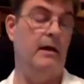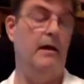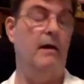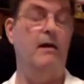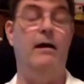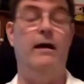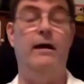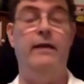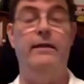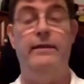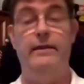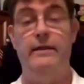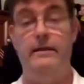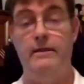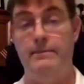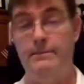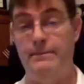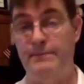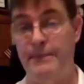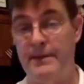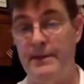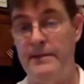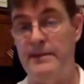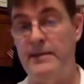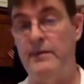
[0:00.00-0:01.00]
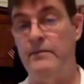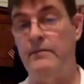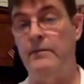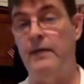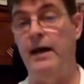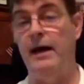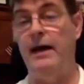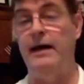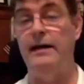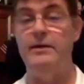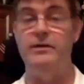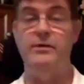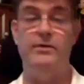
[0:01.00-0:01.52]
On the busy
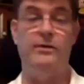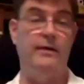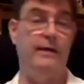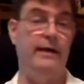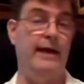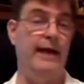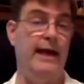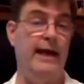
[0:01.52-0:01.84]
rides, you're going to